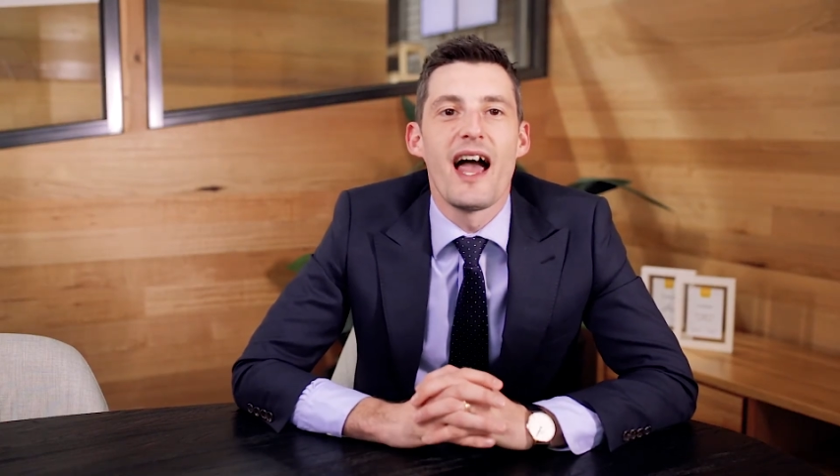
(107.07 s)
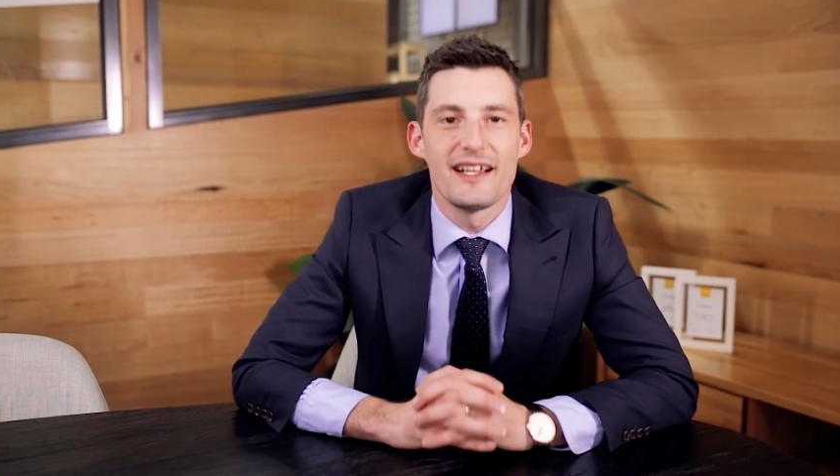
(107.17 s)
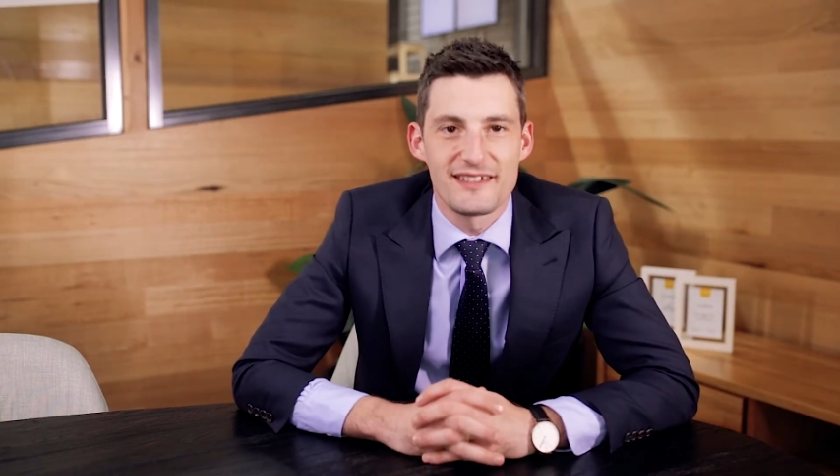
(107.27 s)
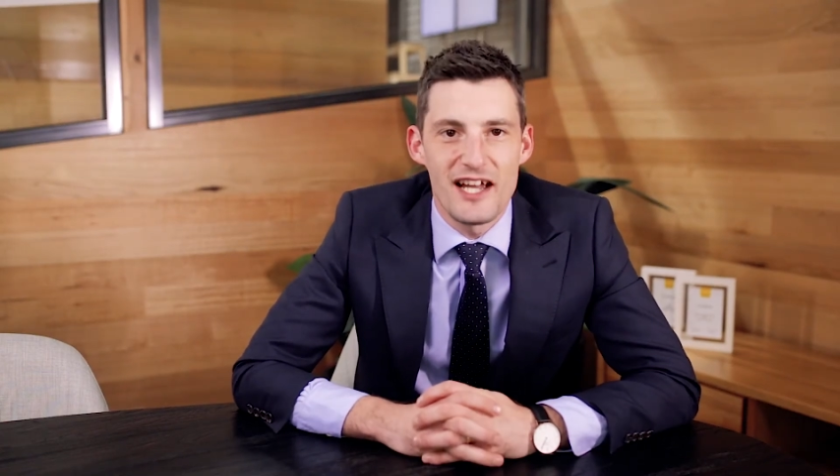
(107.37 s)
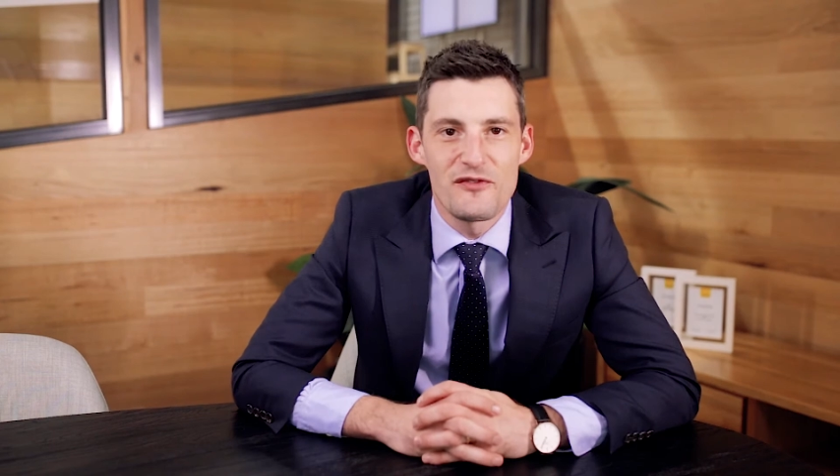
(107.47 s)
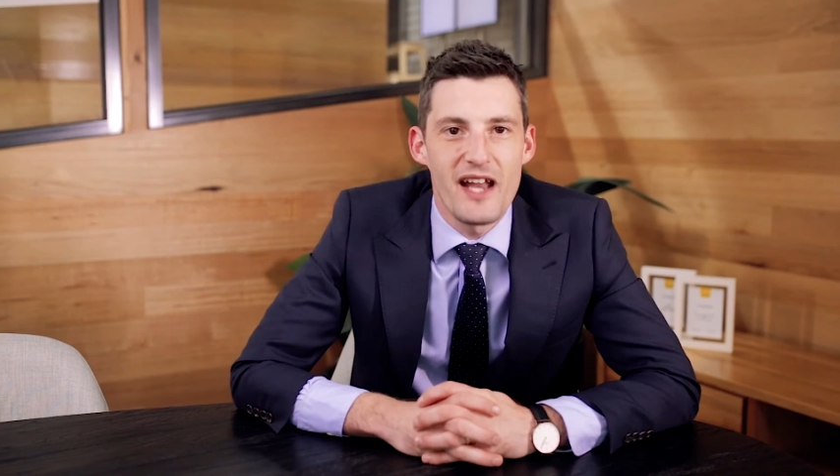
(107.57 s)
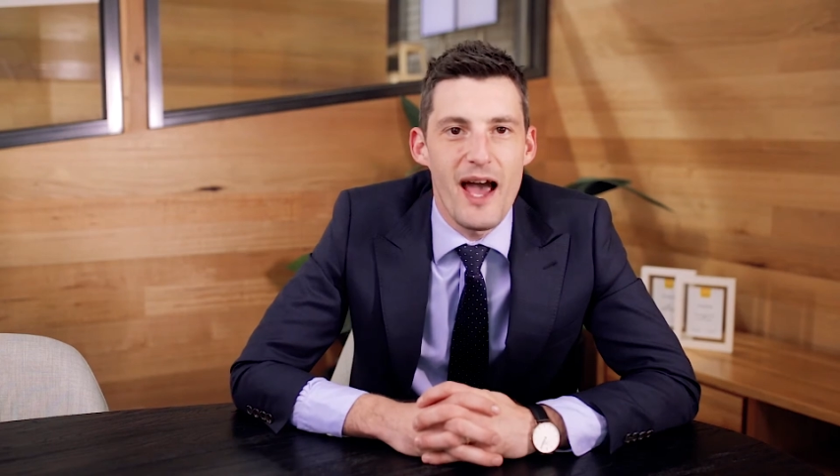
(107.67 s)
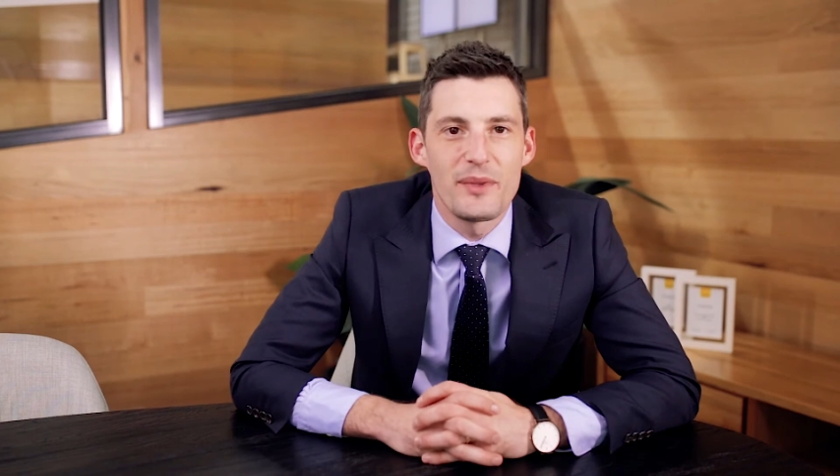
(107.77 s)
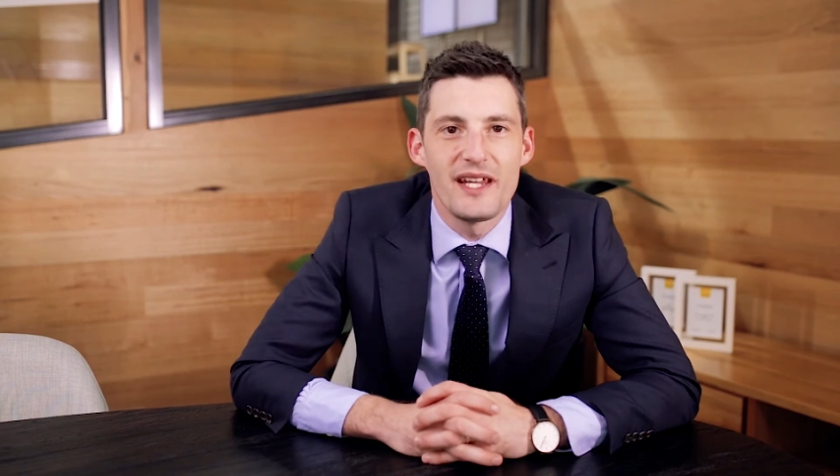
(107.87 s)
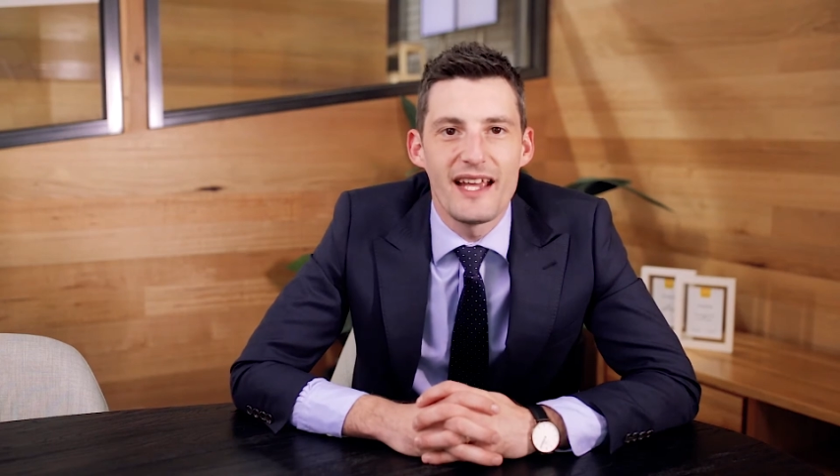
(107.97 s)
a safe and
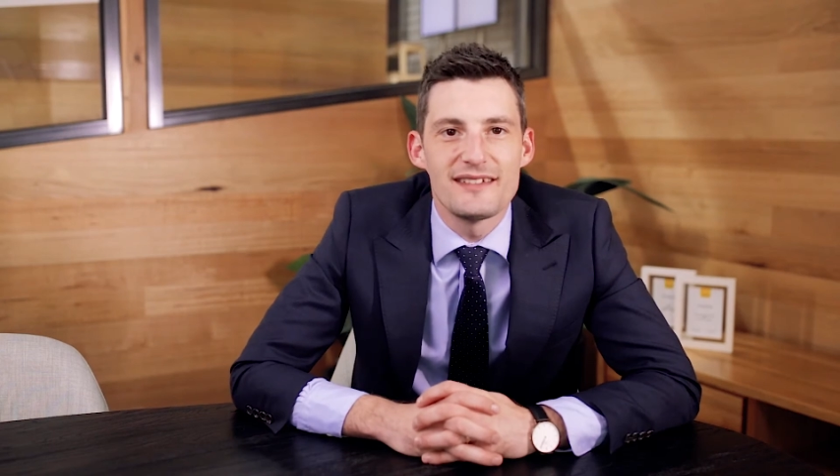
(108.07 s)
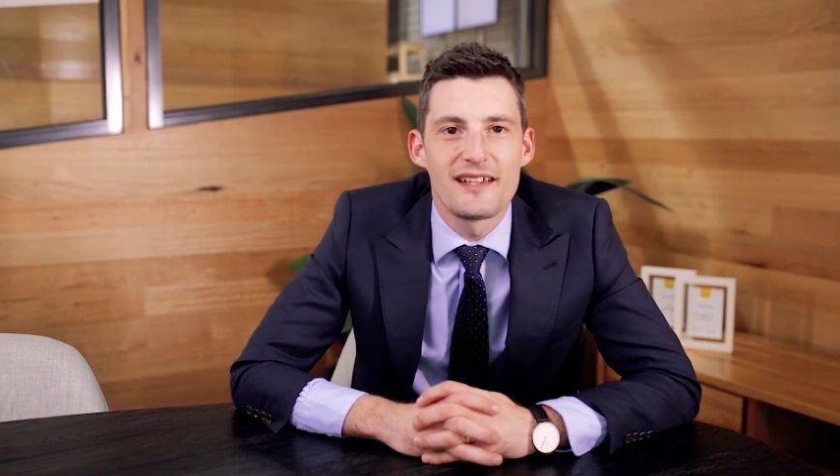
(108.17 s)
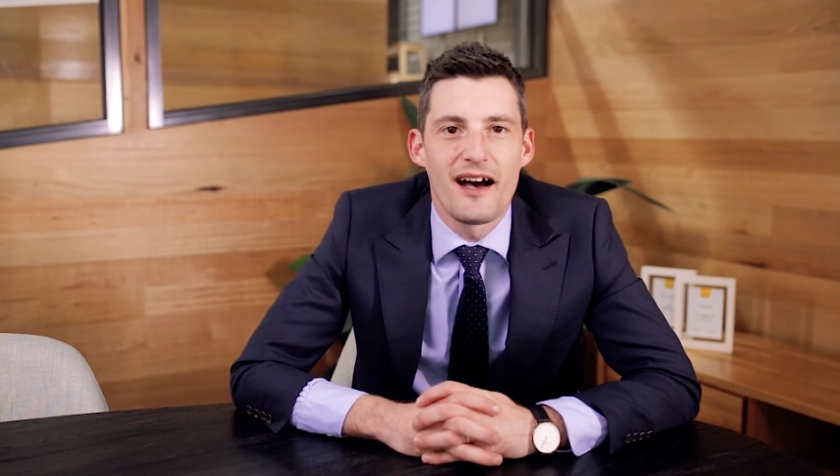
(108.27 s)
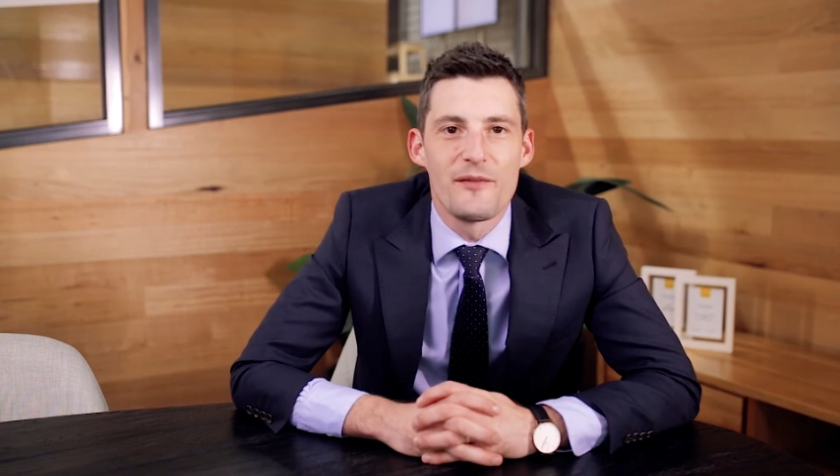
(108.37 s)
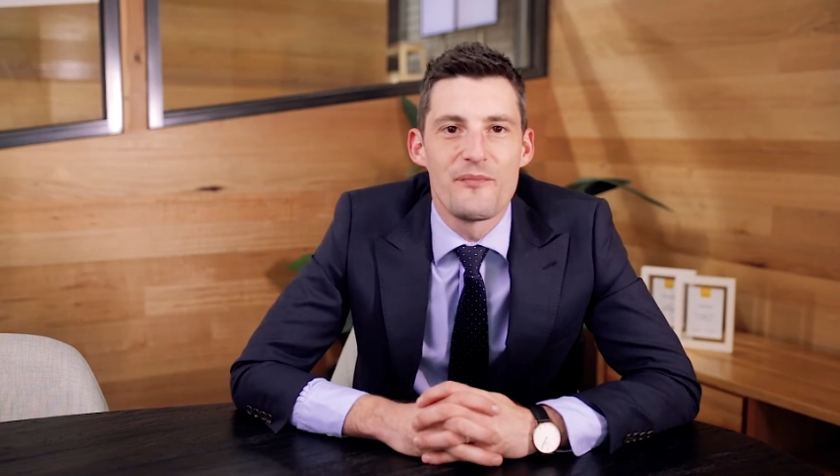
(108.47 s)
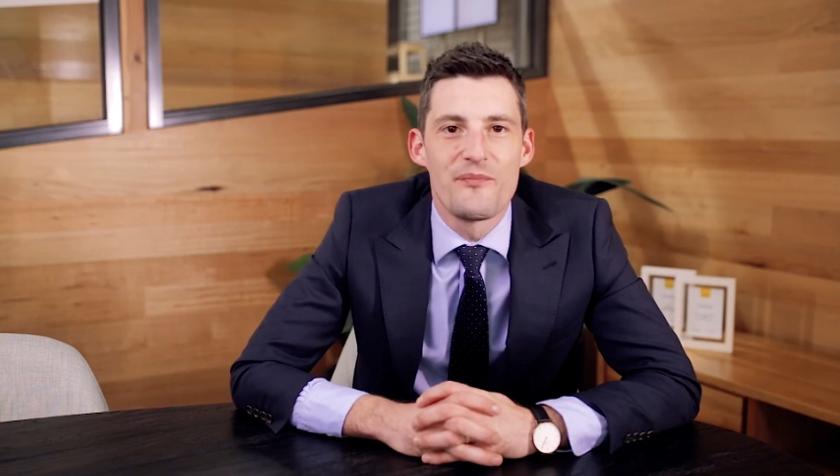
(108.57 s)
happy Easter.